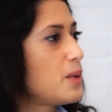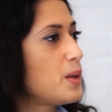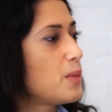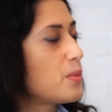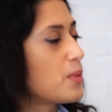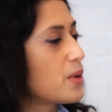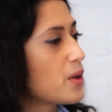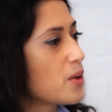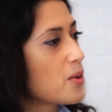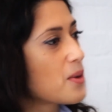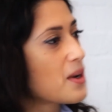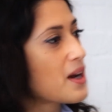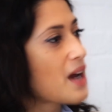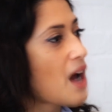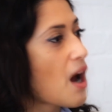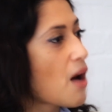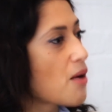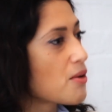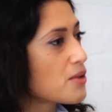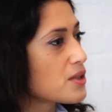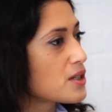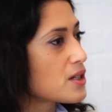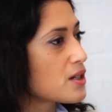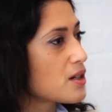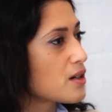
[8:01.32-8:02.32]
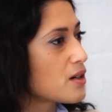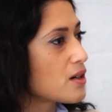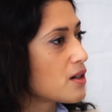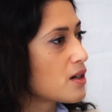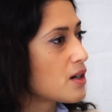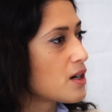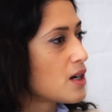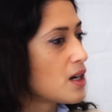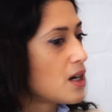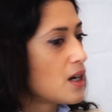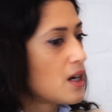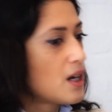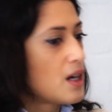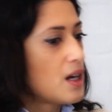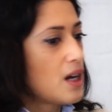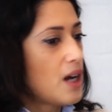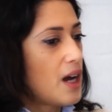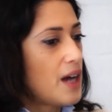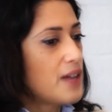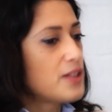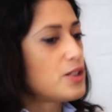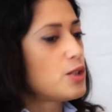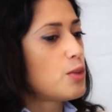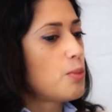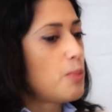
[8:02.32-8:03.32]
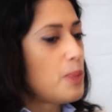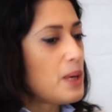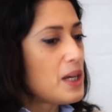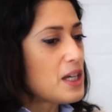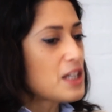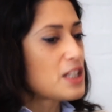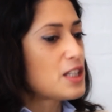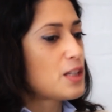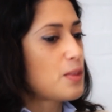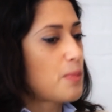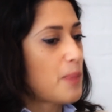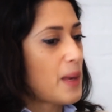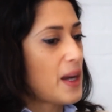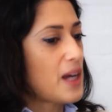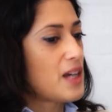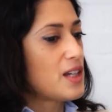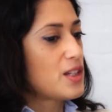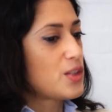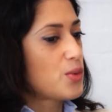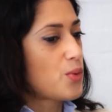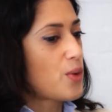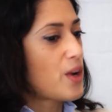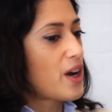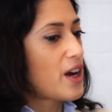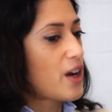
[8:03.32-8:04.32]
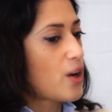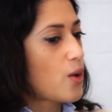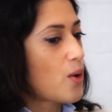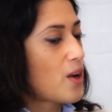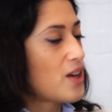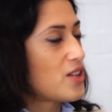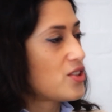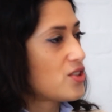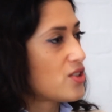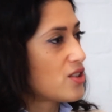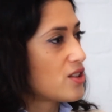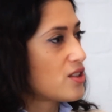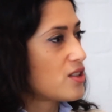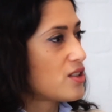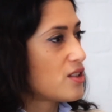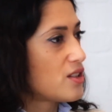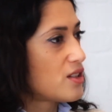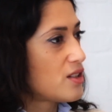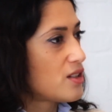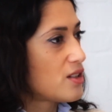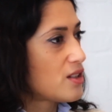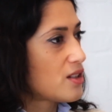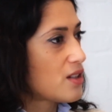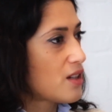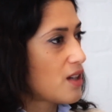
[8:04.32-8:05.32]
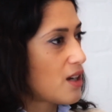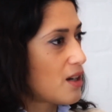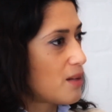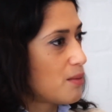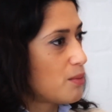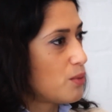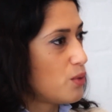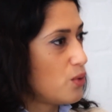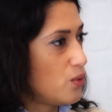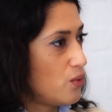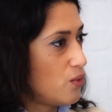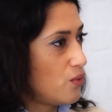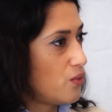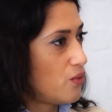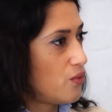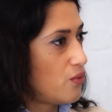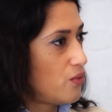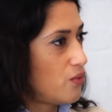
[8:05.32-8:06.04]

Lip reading: people you encounter. And to be a space where questions can move.